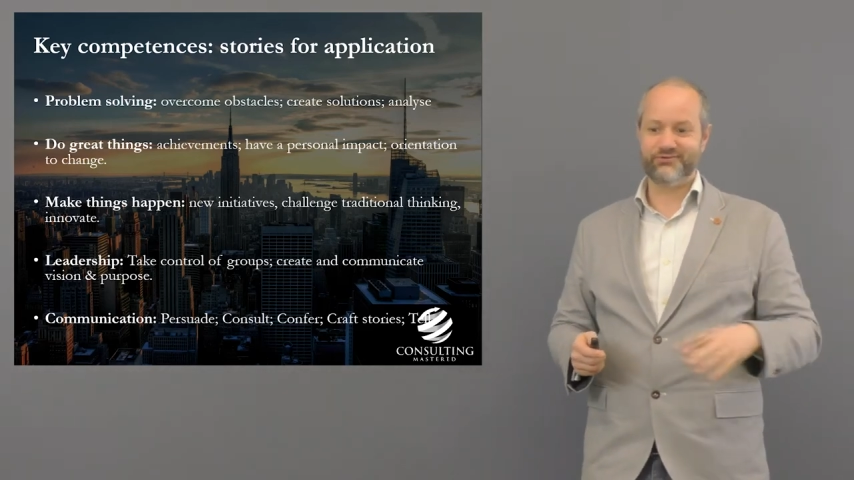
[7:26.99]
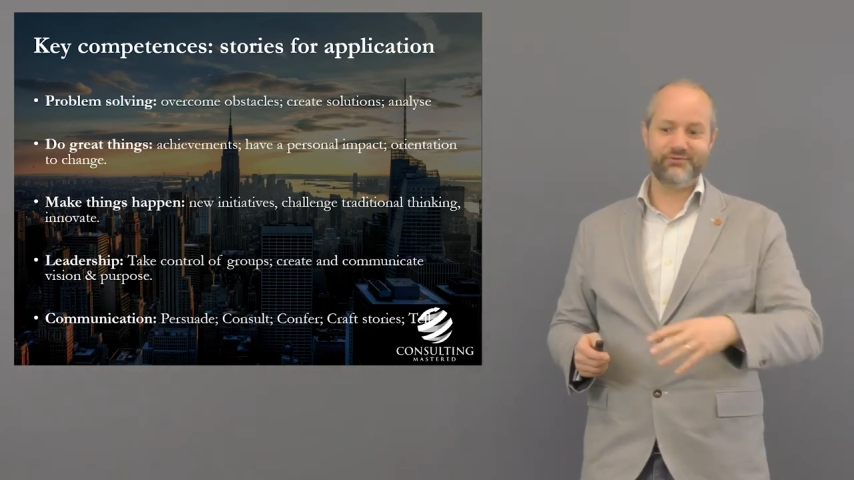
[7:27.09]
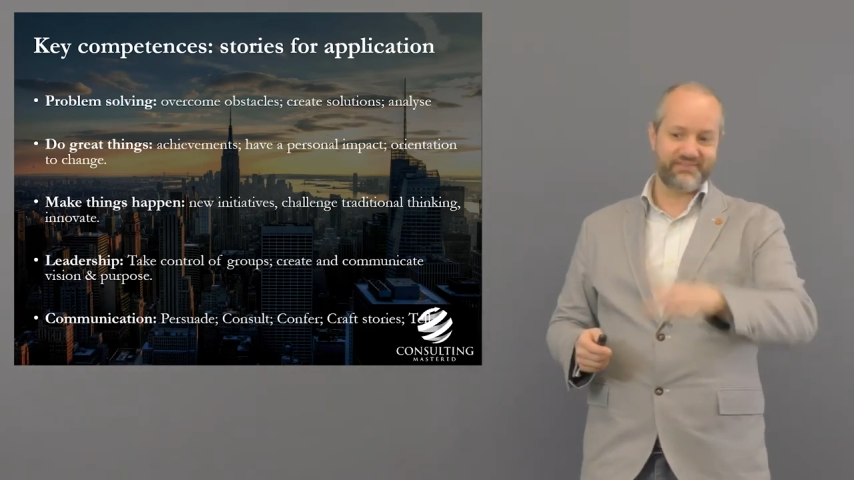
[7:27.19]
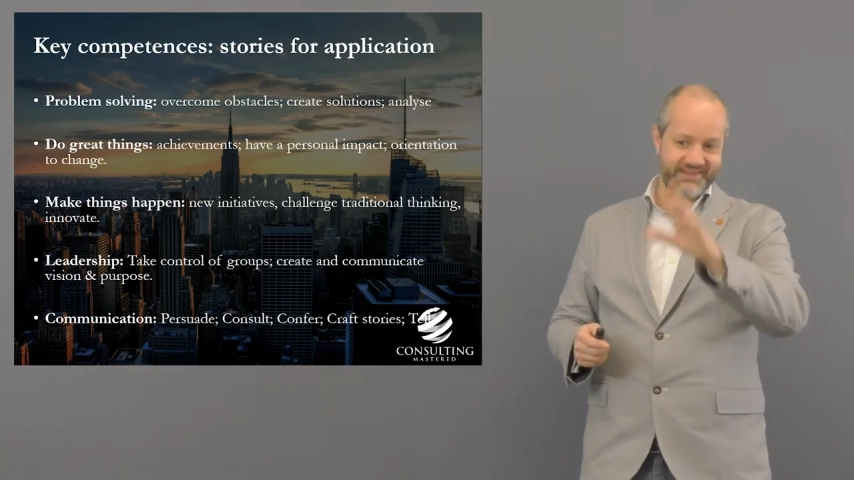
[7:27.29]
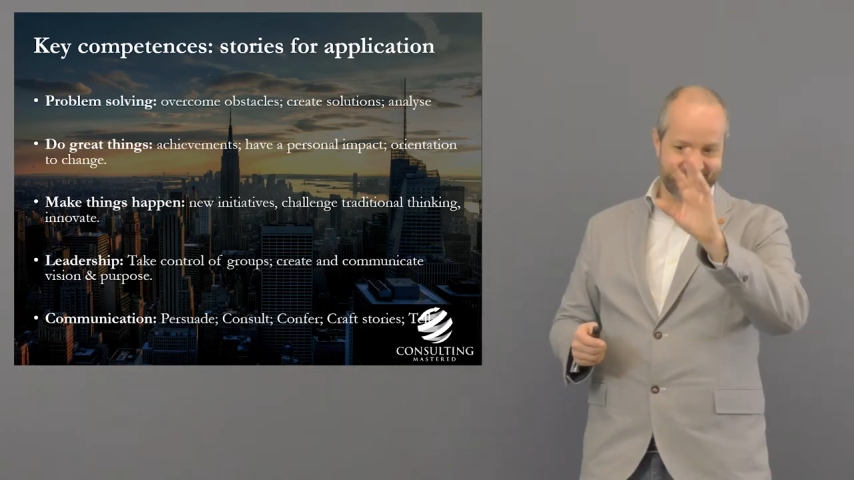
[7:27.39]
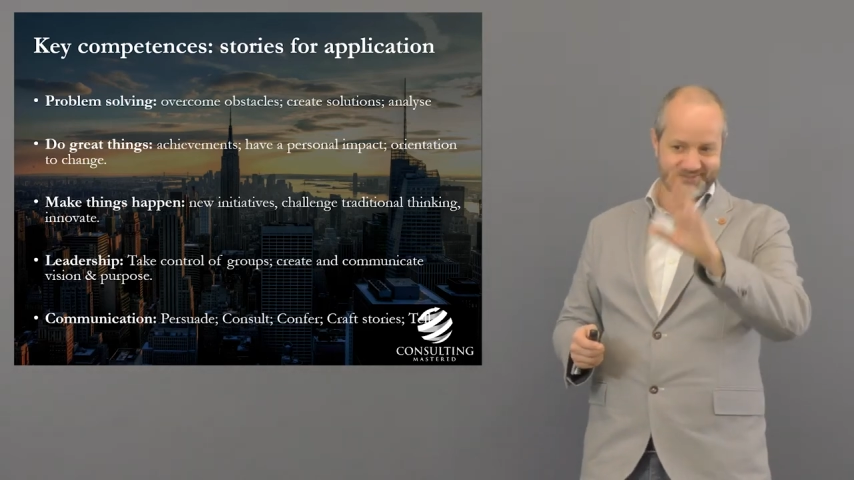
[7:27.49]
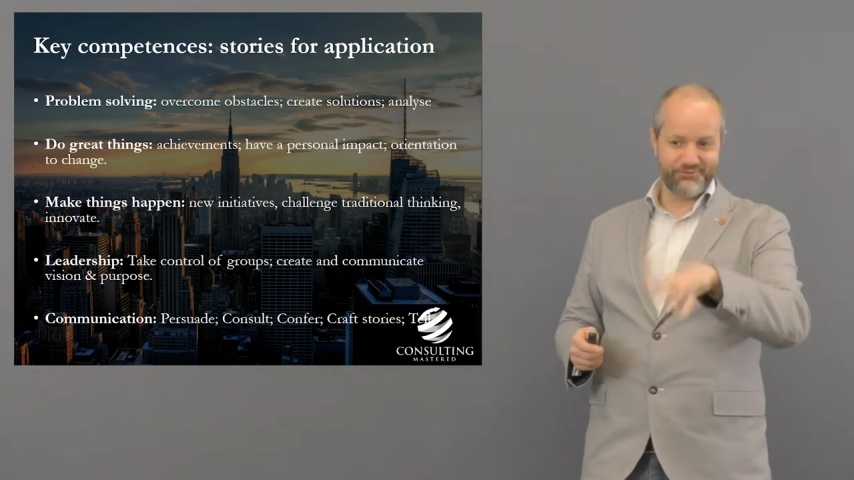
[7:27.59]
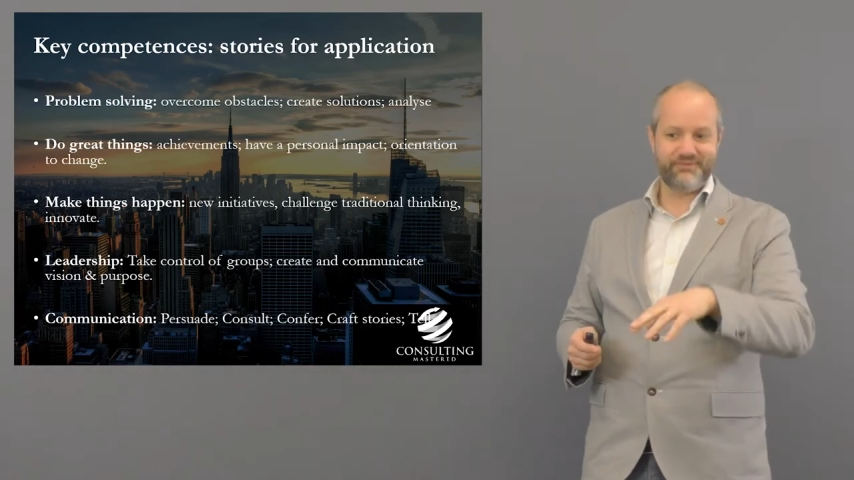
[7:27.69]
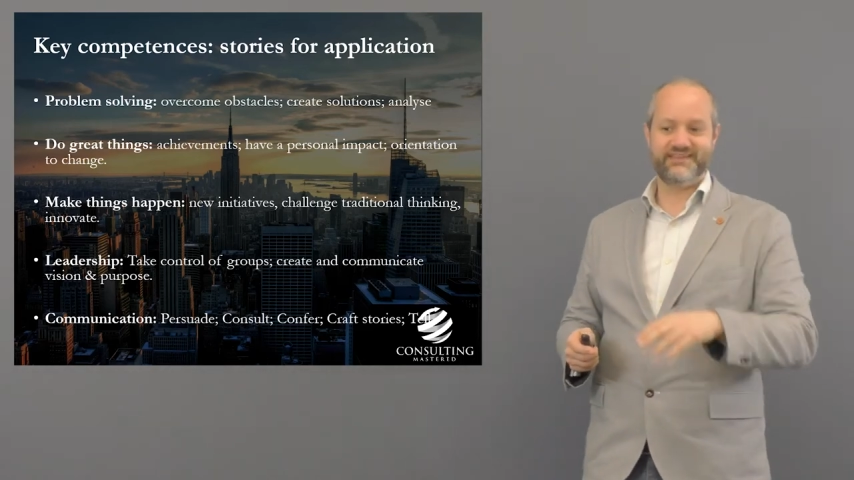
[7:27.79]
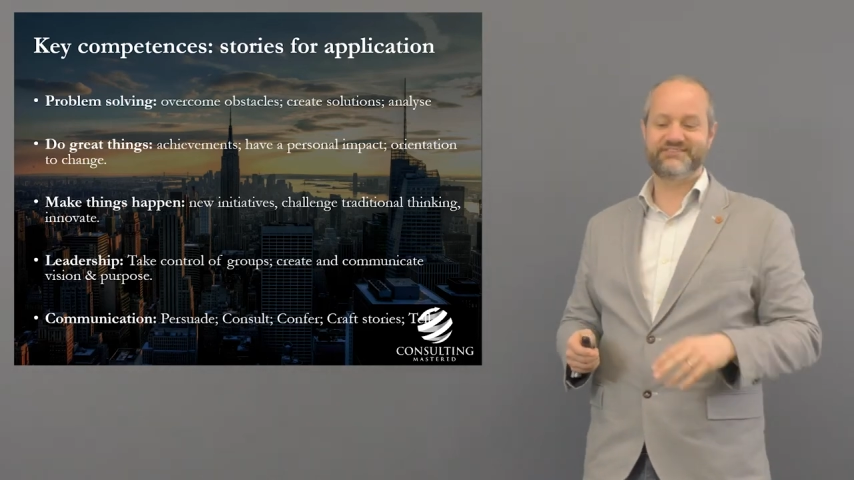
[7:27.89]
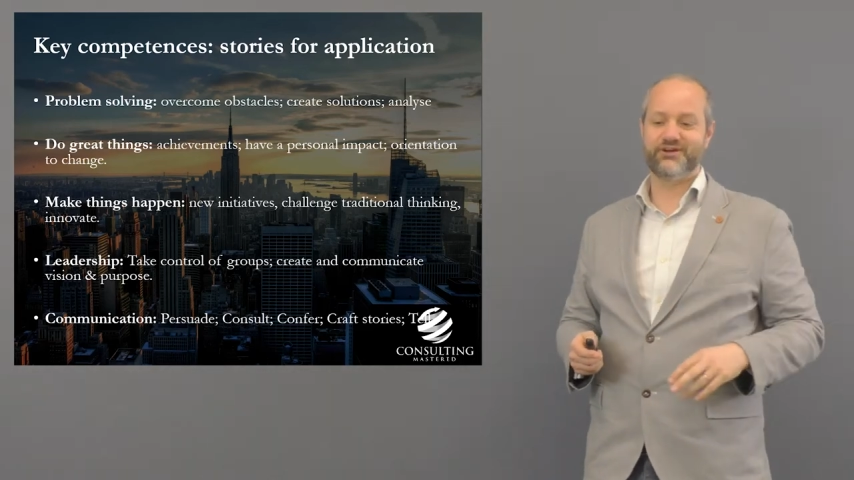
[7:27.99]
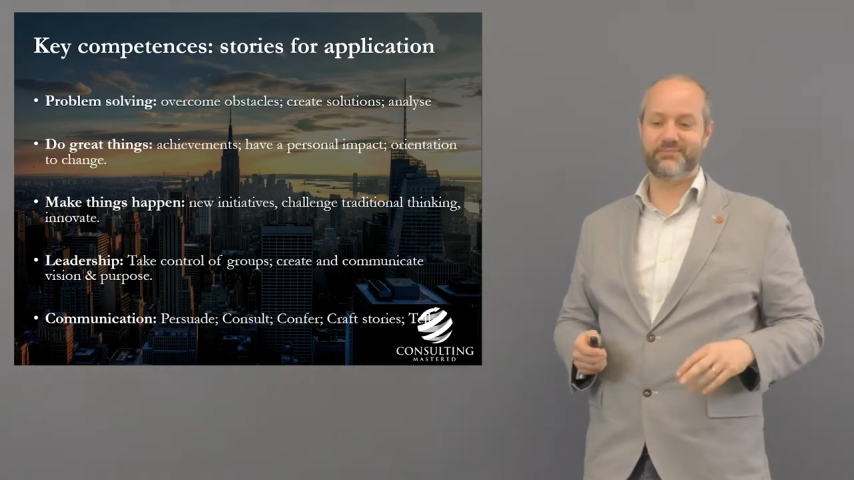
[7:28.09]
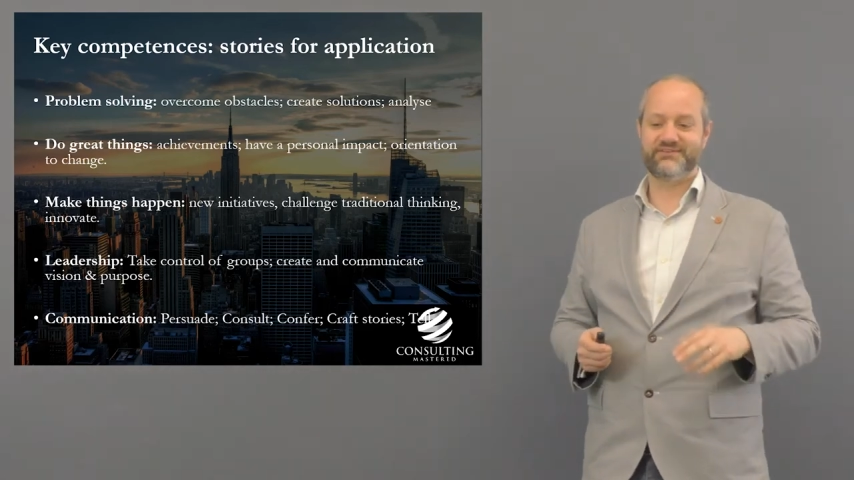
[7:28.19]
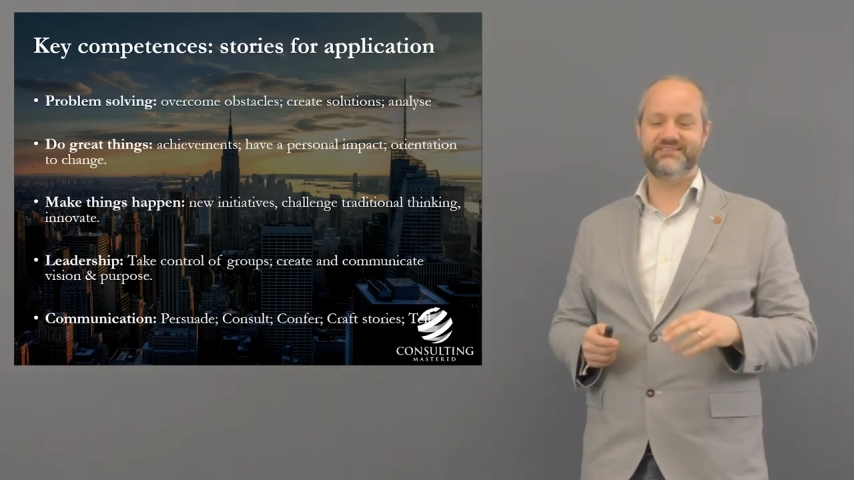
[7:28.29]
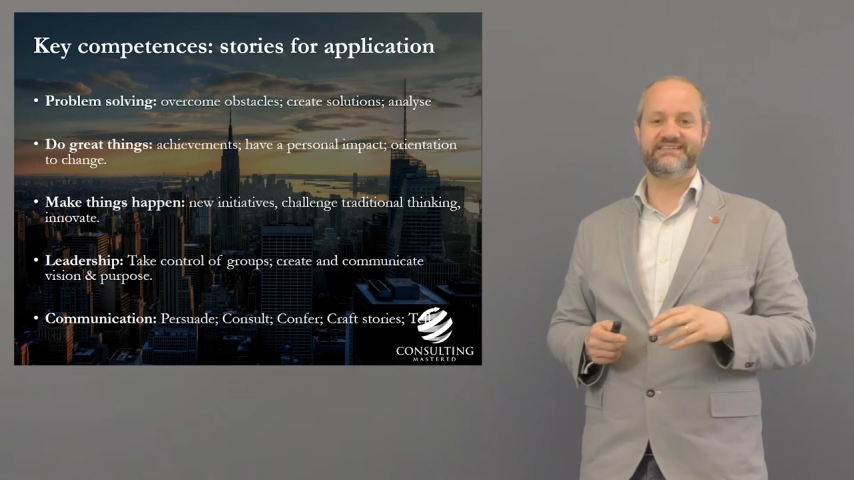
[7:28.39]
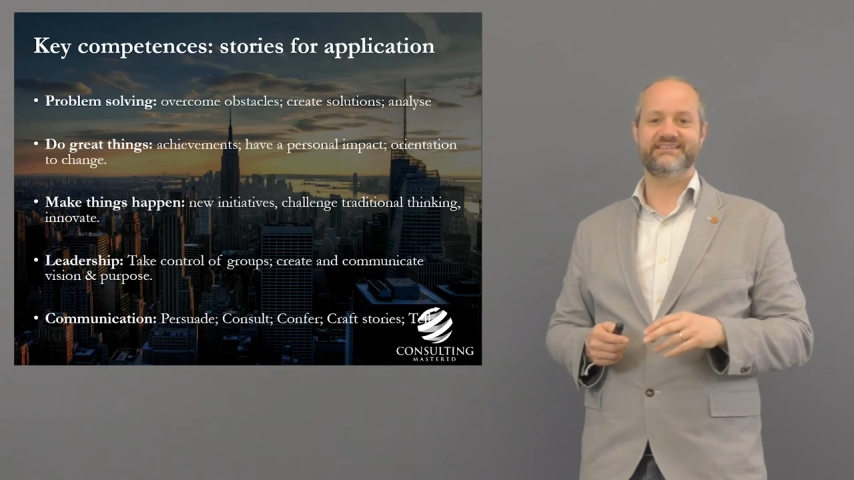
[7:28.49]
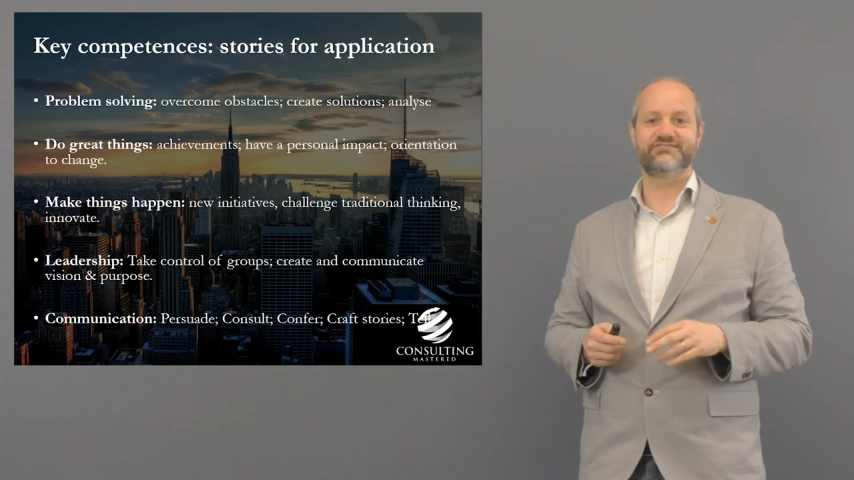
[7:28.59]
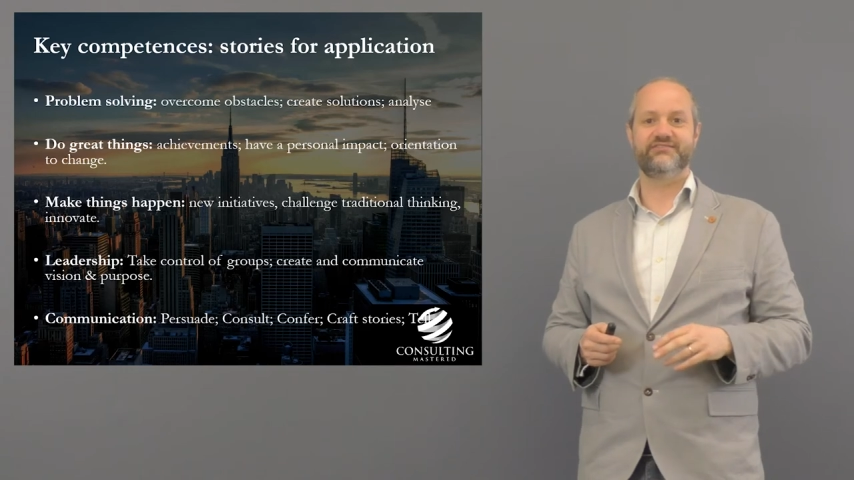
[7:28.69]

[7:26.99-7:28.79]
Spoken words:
all of these competencies